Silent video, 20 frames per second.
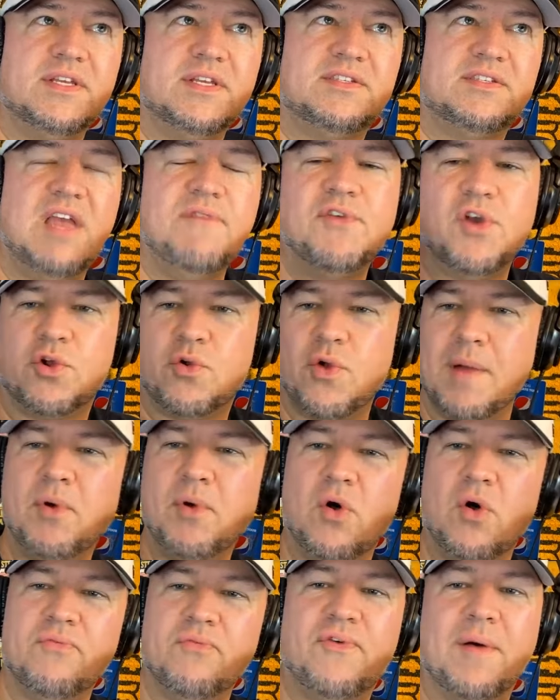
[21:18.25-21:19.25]
it Xavier
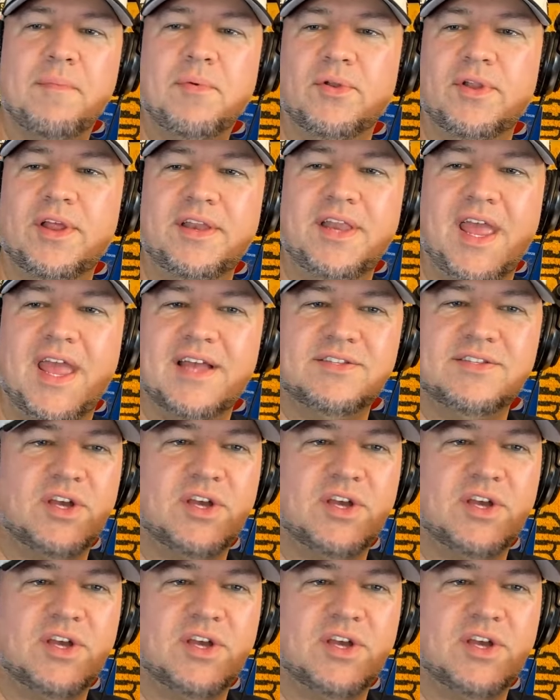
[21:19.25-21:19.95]
Grimble fumbled in the end.